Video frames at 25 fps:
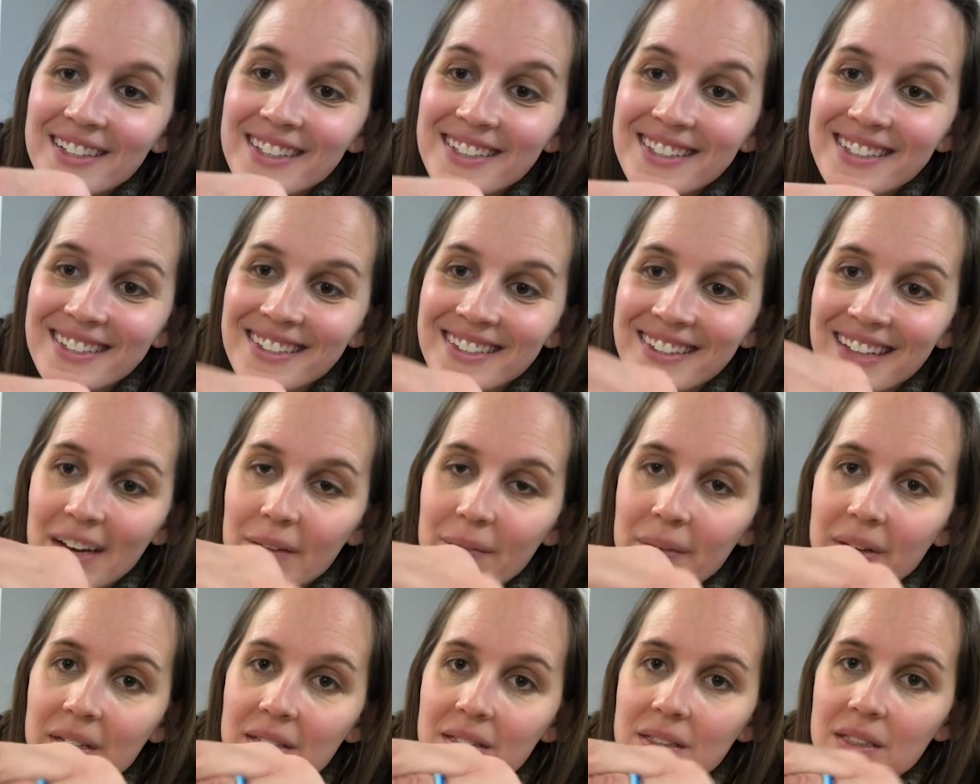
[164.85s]
So that
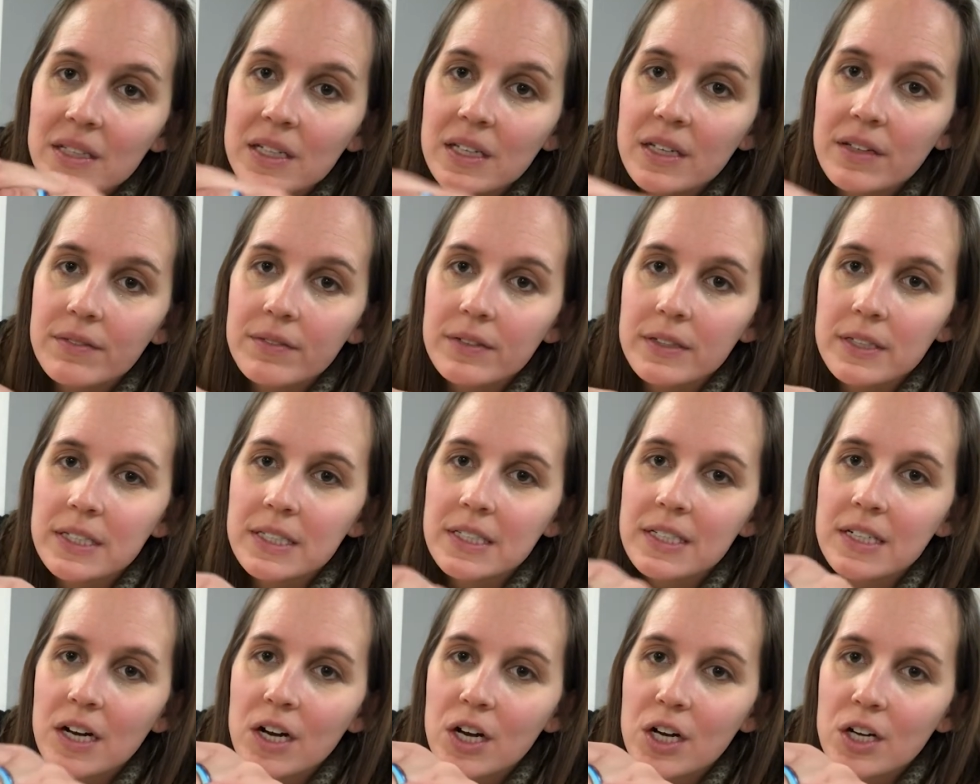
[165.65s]
makes it even
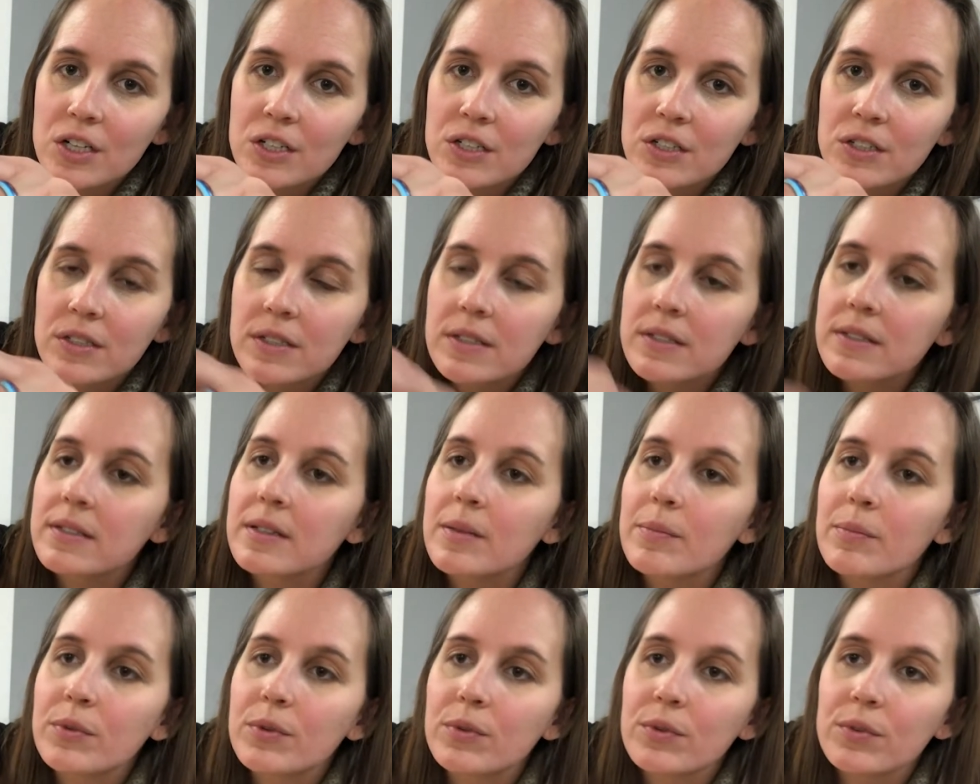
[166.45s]
harder to
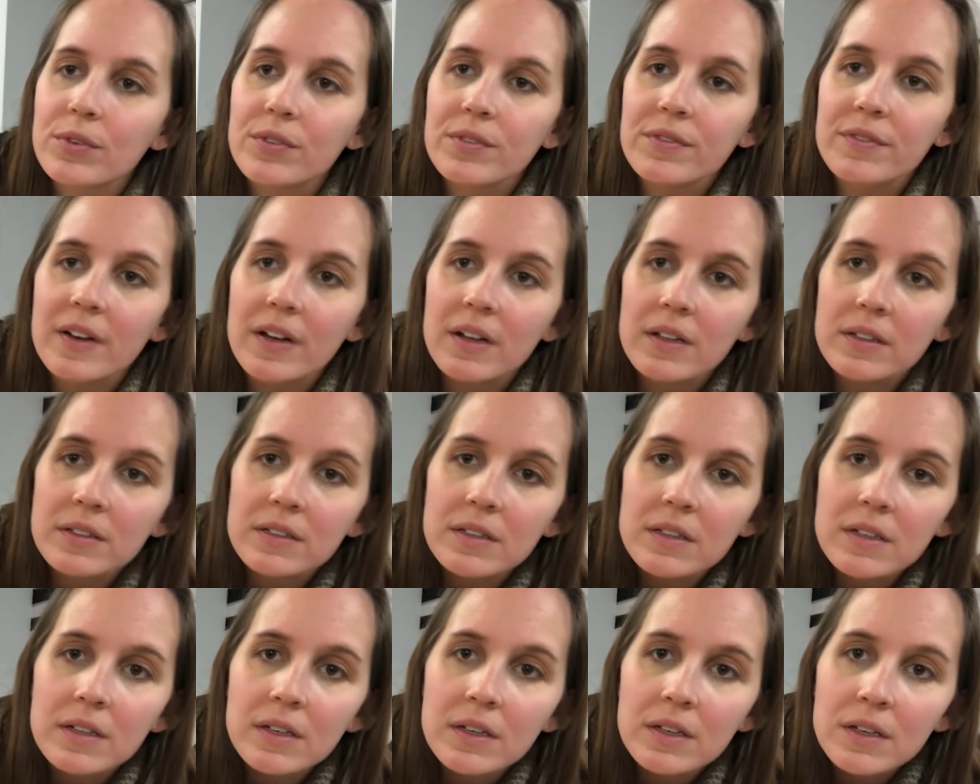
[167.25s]
slip through the felt.
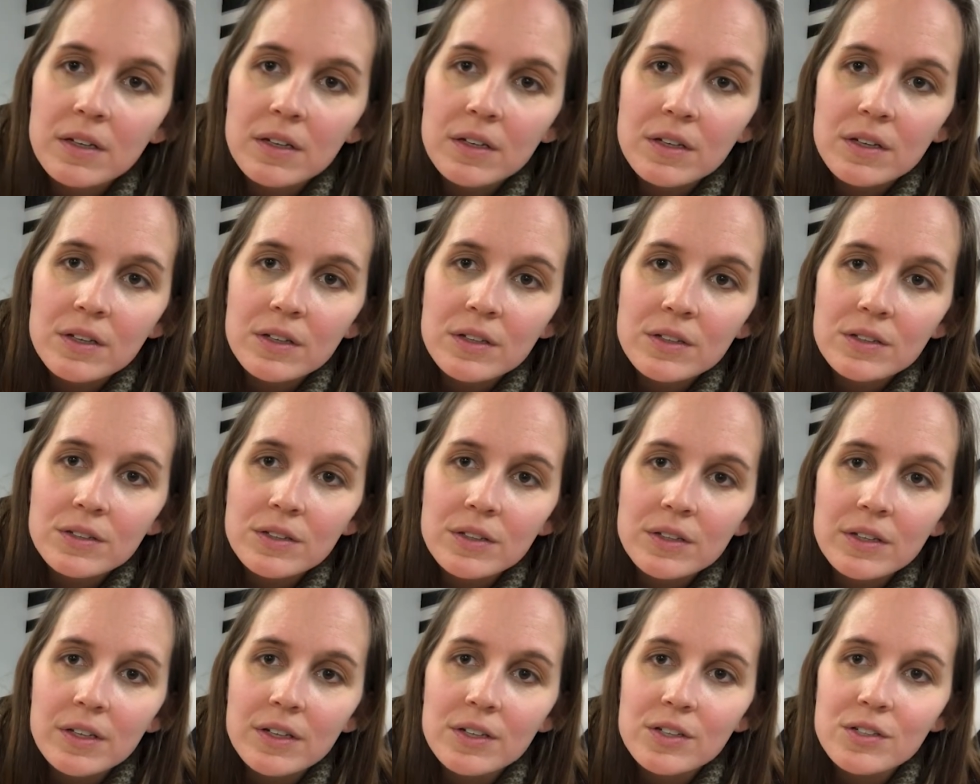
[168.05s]

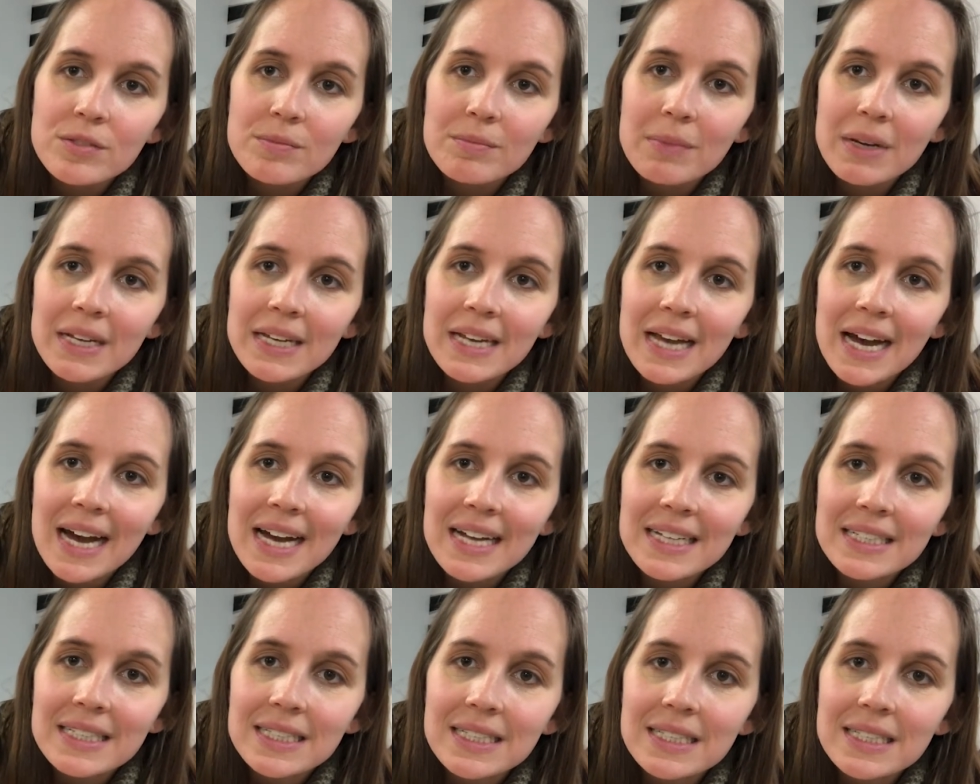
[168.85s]
So there's my knot.